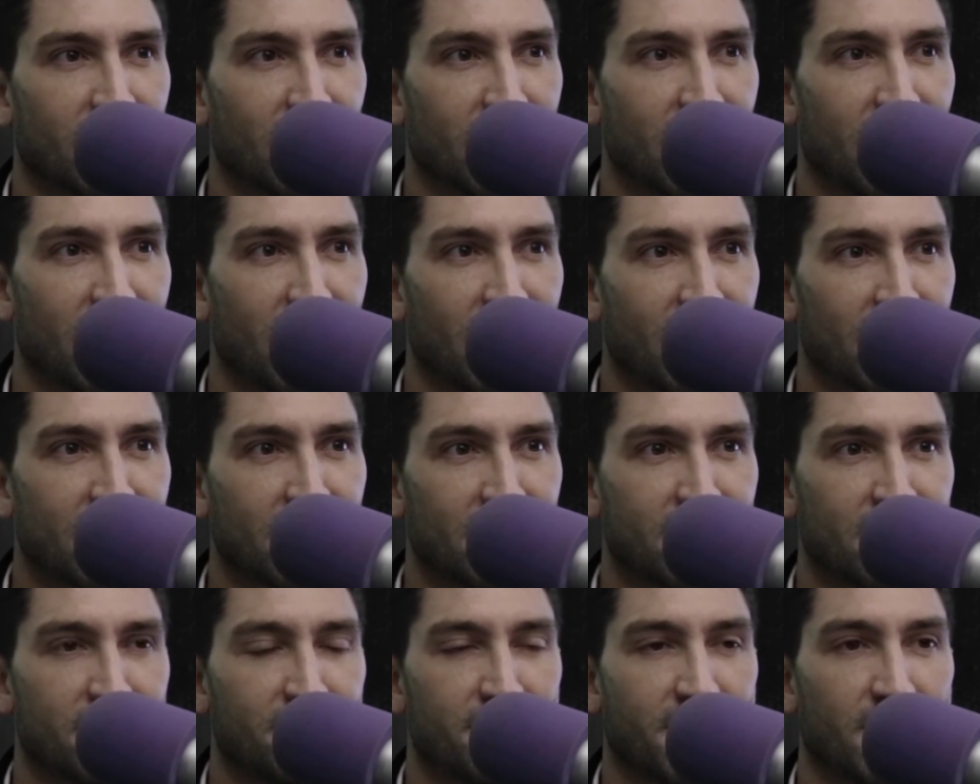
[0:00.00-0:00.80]
I had
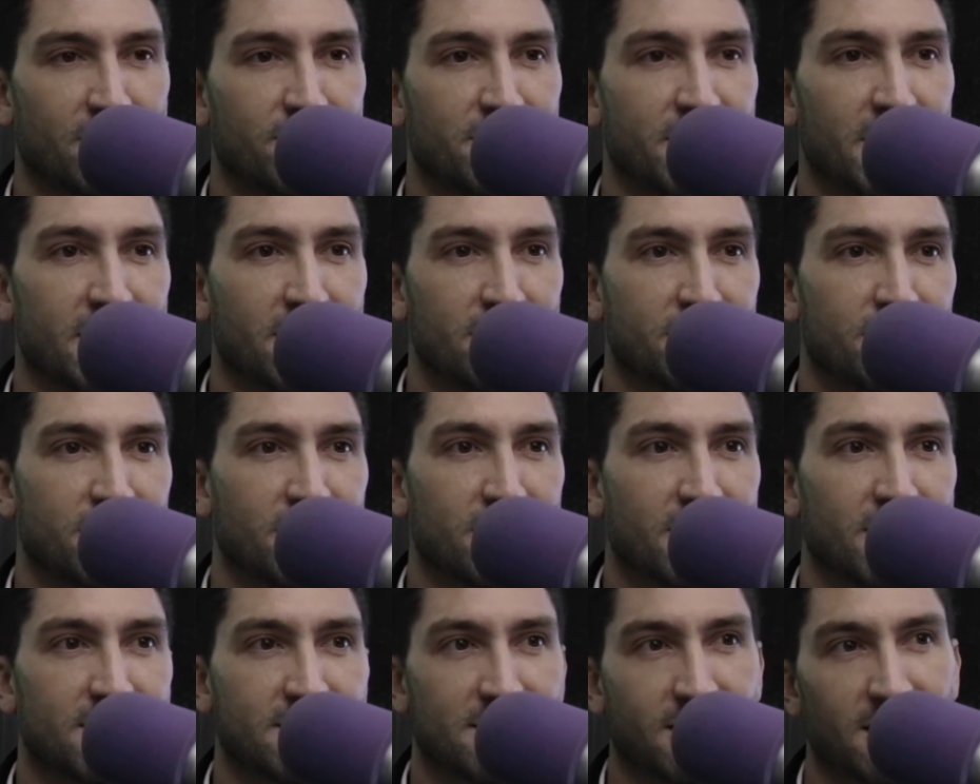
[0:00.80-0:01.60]
and the
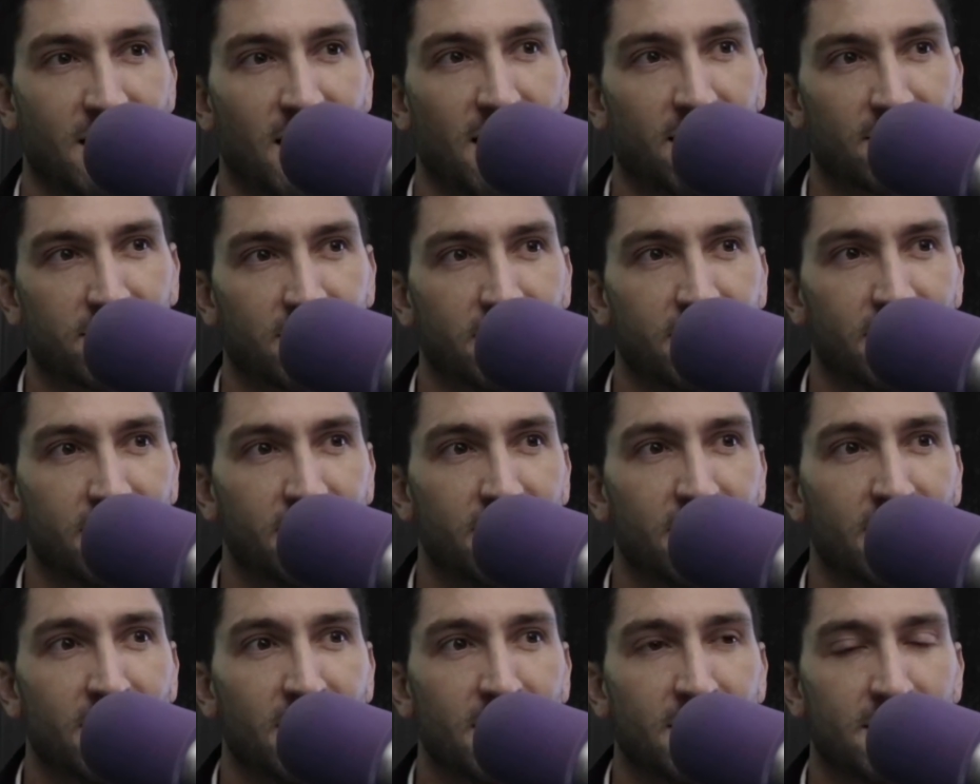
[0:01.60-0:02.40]
foundation as an athlete